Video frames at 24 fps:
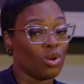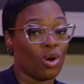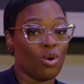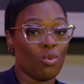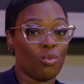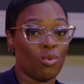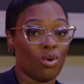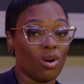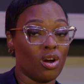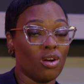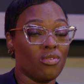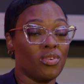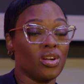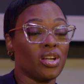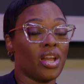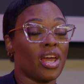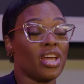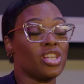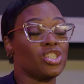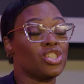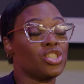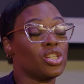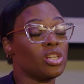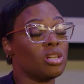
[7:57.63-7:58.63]
Don't worry.
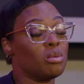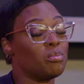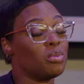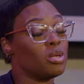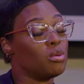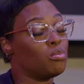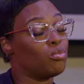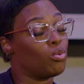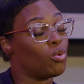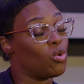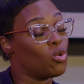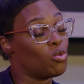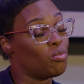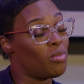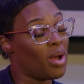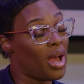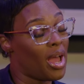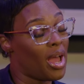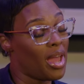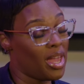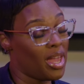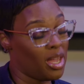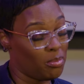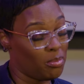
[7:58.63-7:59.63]
That shit'll be broke
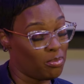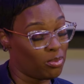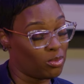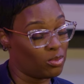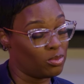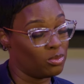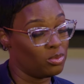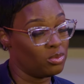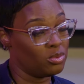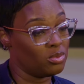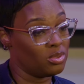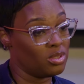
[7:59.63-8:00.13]
by April.